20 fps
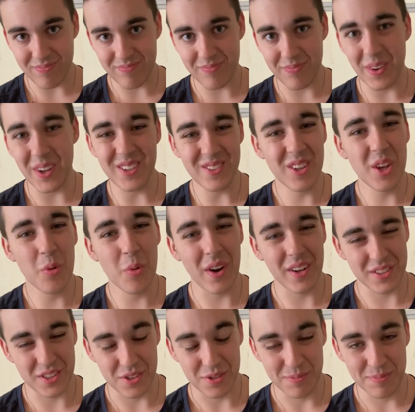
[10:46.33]
but you
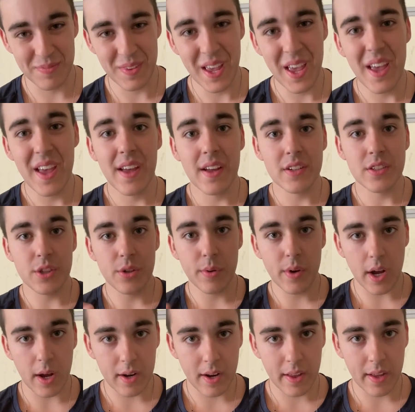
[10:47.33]
want to. Two
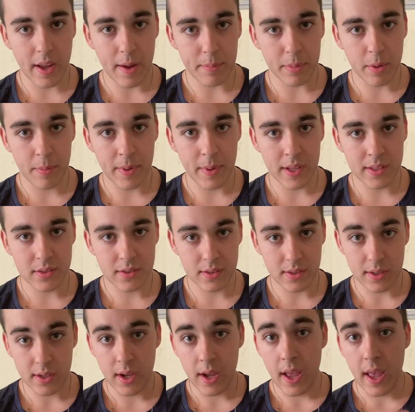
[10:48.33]
cutting implements,
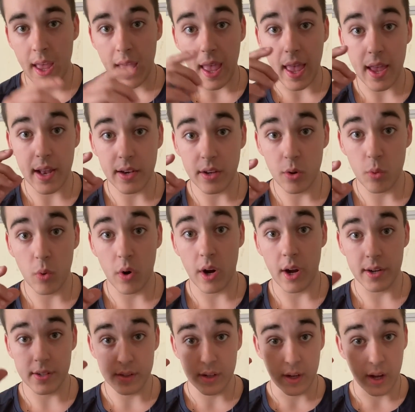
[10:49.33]
and you
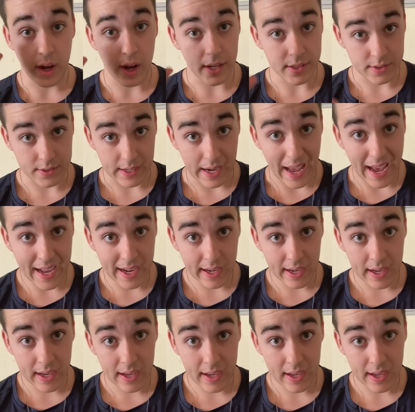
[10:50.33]
want a snack,